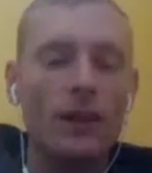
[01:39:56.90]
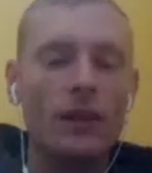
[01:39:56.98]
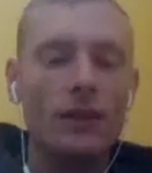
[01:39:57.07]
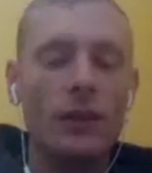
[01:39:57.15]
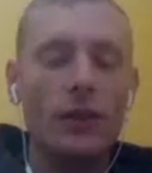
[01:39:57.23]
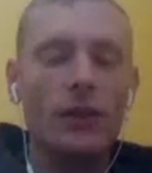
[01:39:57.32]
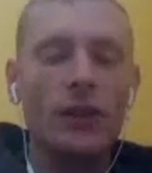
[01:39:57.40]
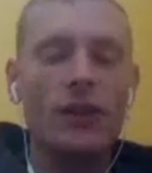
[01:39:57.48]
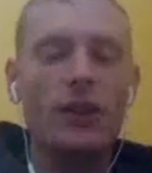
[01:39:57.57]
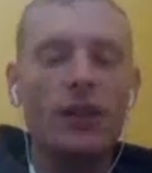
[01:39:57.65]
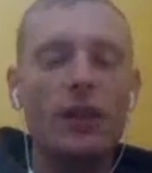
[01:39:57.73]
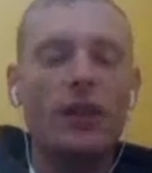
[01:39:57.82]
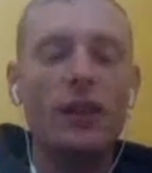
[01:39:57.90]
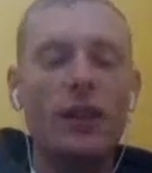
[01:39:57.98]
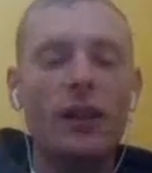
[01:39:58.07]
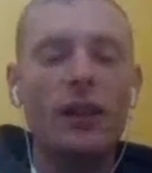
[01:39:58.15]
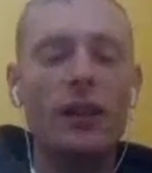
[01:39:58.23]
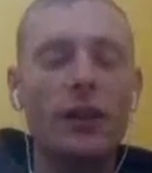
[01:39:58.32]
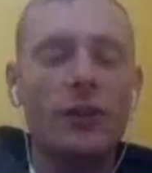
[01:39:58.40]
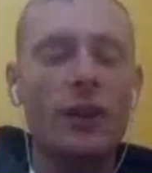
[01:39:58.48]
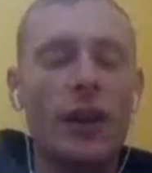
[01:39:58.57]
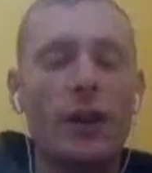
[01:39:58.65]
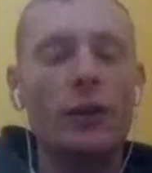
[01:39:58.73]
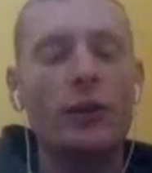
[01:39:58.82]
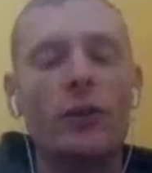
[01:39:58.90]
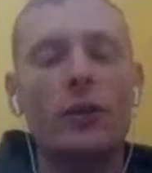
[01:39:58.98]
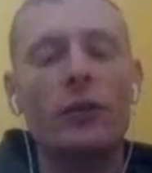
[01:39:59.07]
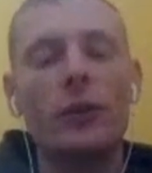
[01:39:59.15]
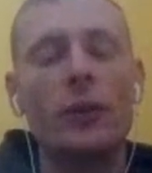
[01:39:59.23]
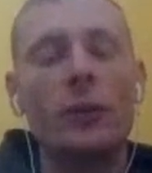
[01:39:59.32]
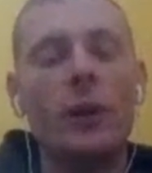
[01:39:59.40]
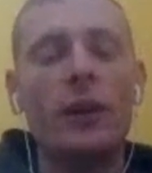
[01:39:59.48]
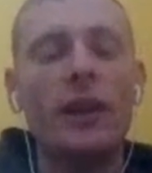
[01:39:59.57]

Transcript: So as you can see, uh, those counters are all doing one